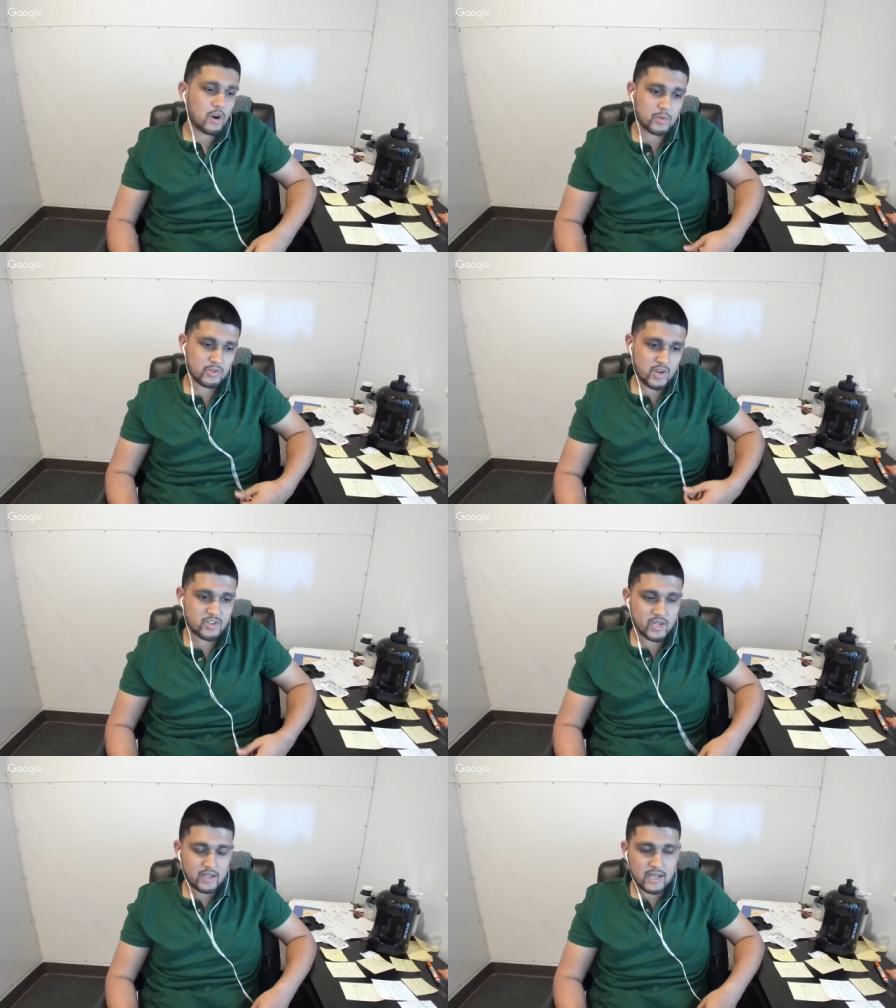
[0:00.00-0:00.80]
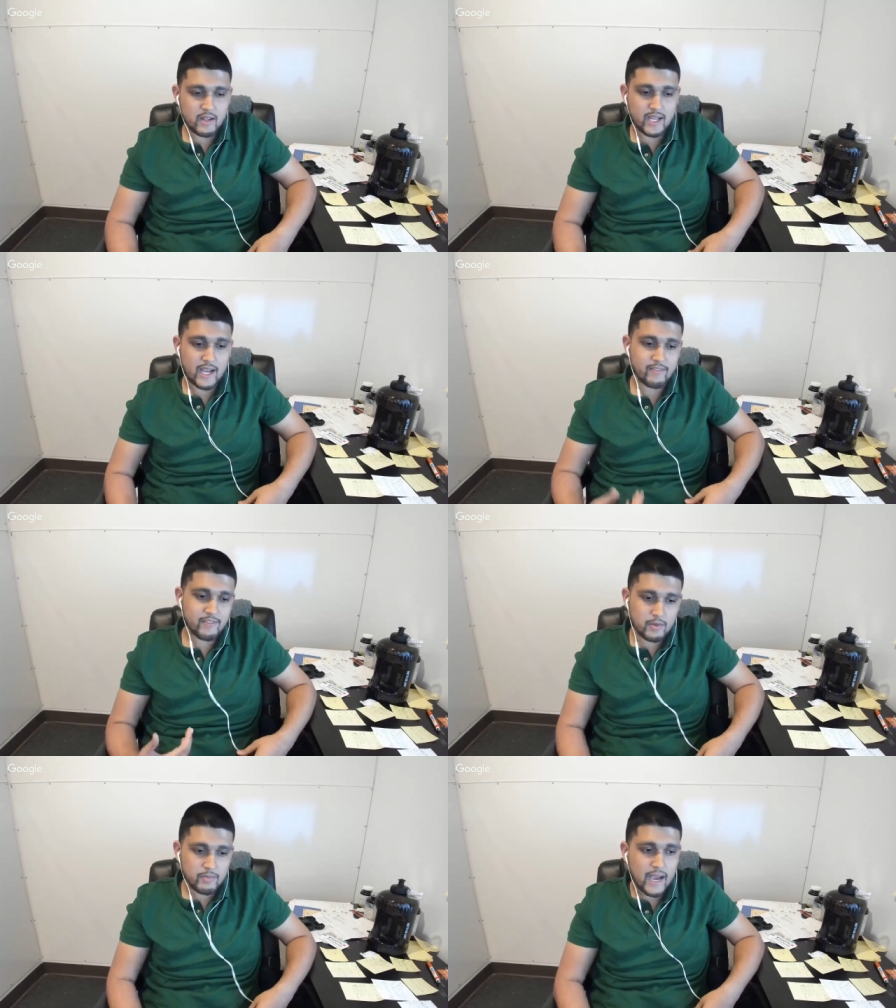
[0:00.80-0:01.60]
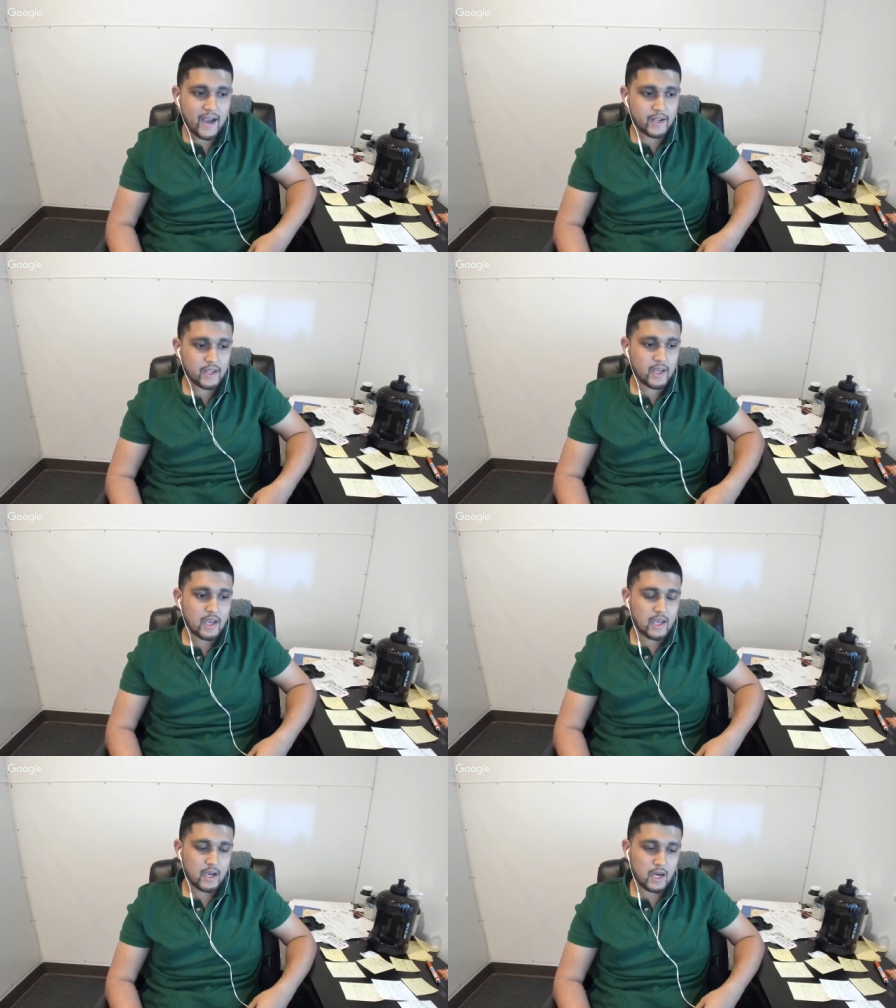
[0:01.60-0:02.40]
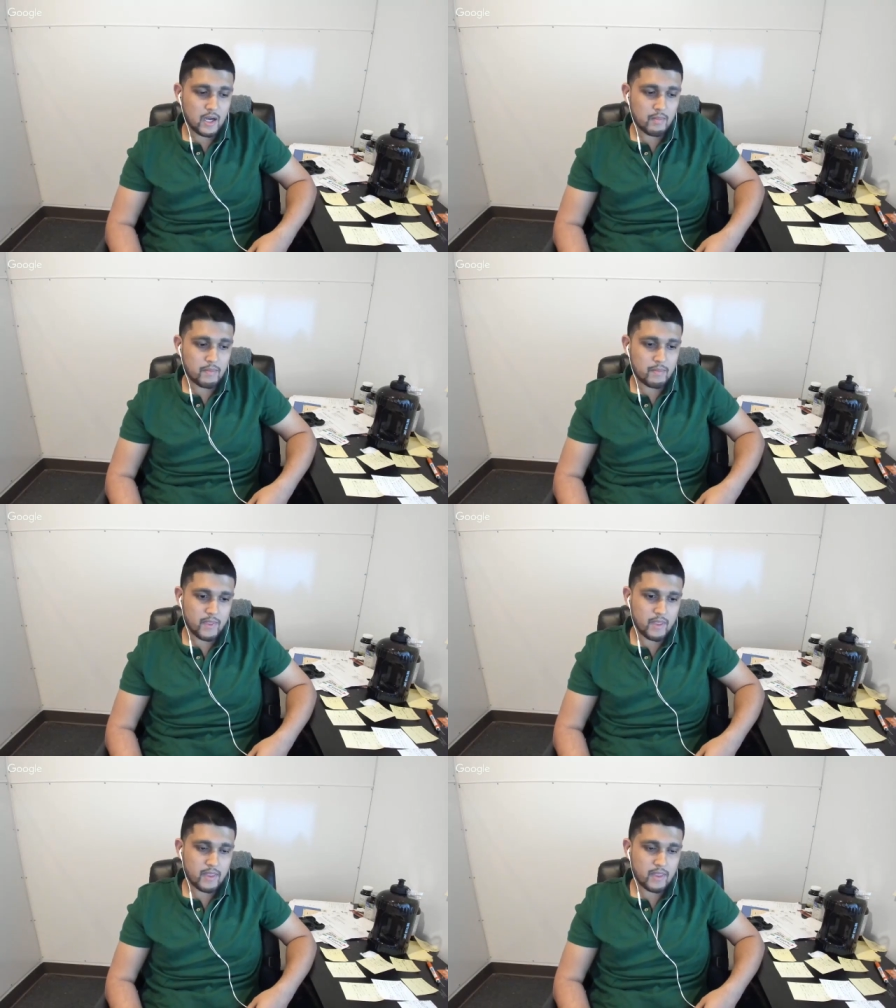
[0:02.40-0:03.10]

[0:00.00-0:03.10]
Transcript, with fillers: arbitrage right now. Like, I feel bad um,